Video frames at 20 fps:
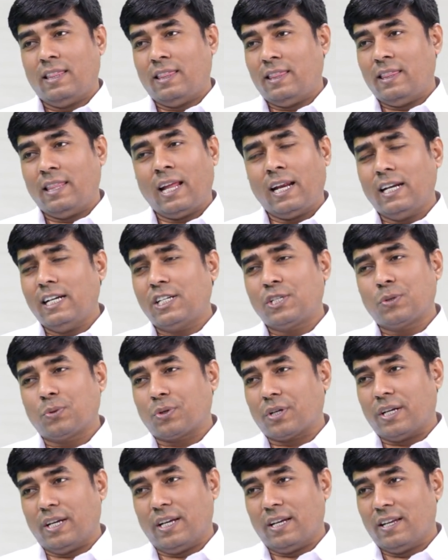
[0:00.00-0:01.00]
then it's
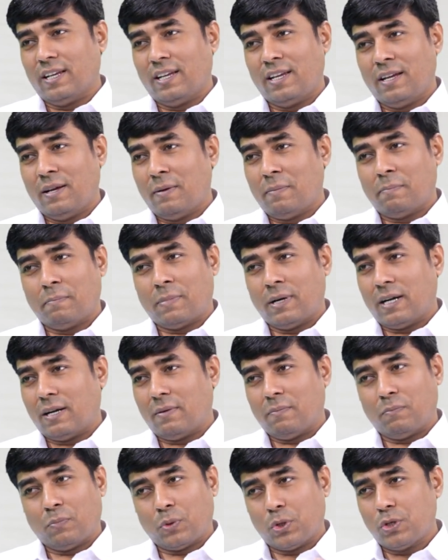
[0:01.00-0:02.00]
okay.
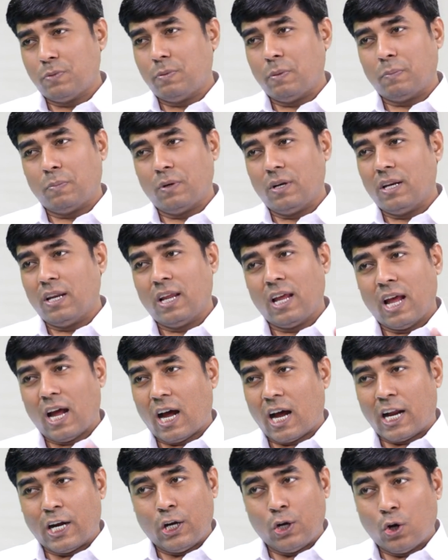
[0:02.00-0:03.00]
But most people
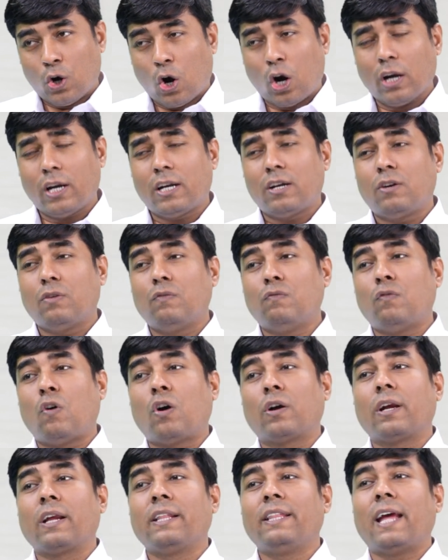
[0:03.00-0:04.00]
are not
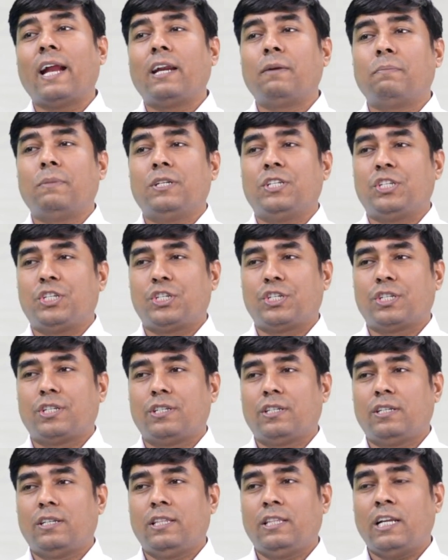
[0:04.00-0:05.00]
walking that much.
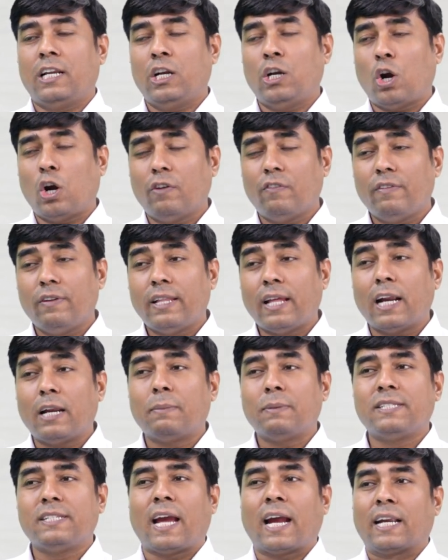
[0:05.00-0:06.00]
They are not that
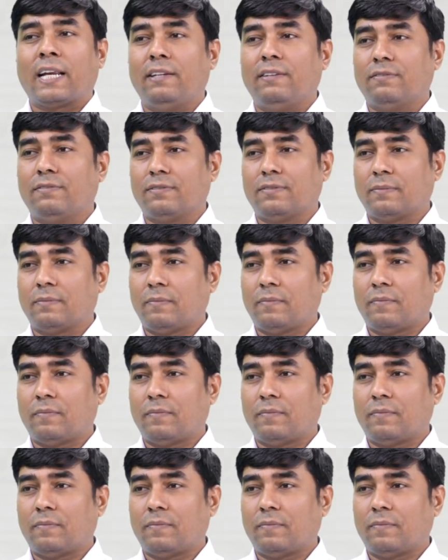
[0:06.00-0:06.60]
much active.